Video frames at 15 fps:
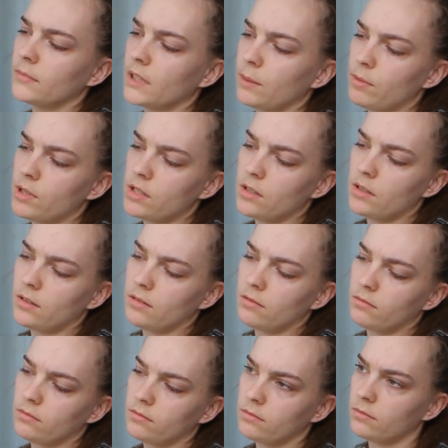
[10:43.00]
Let me see.
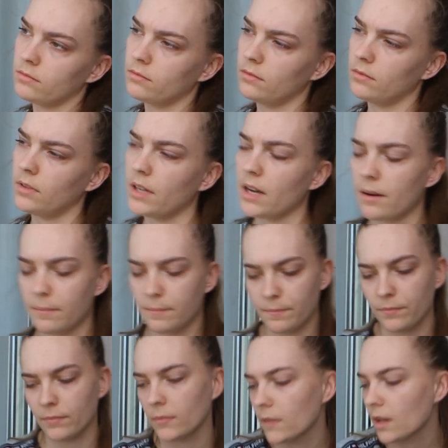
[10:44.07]
Yeah.
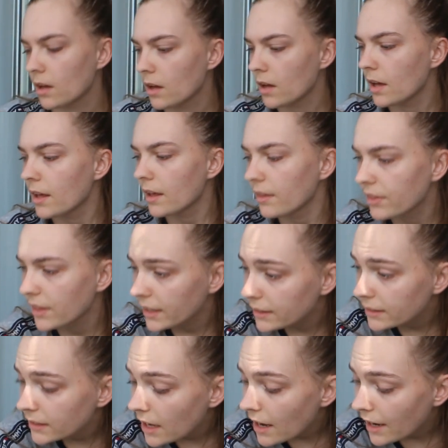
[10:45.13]

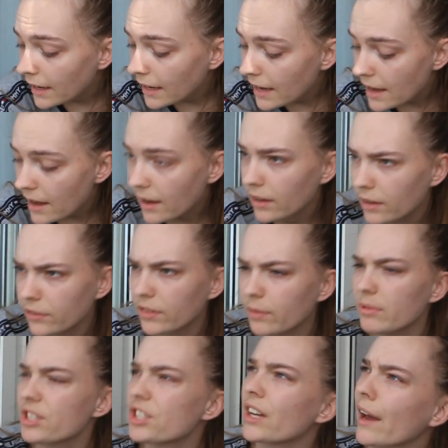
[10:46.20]
Then I have, let
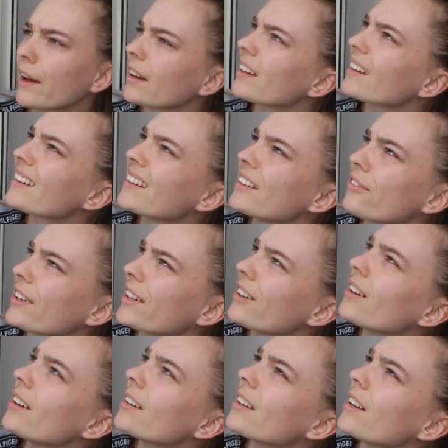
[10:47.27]
me check if I
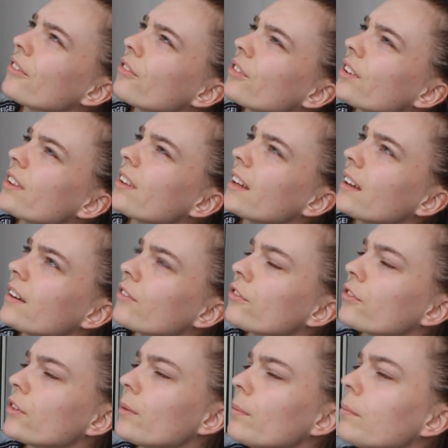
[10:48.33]
got everything
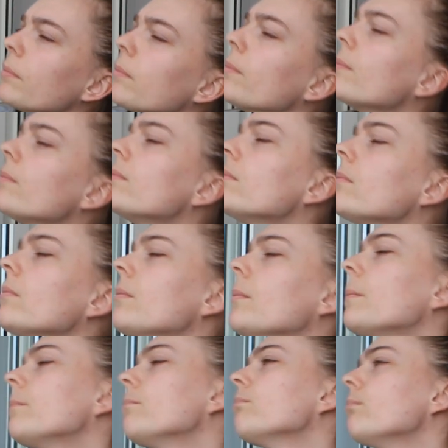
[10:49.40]
from
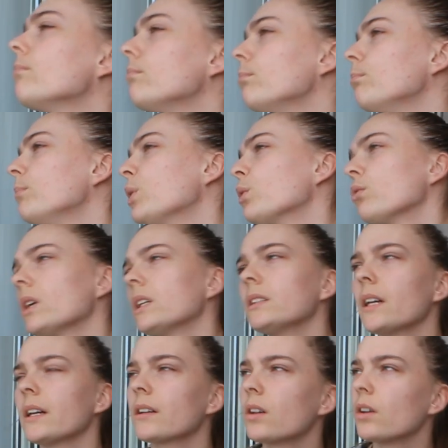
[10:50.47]

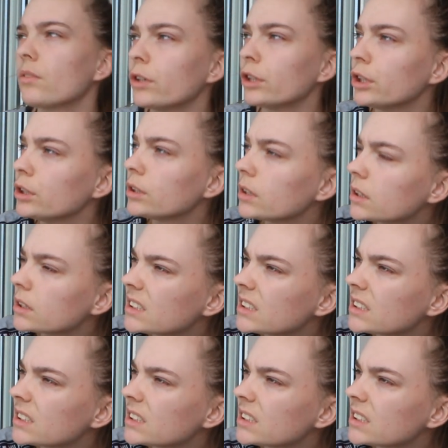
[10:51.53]
Miranda covered.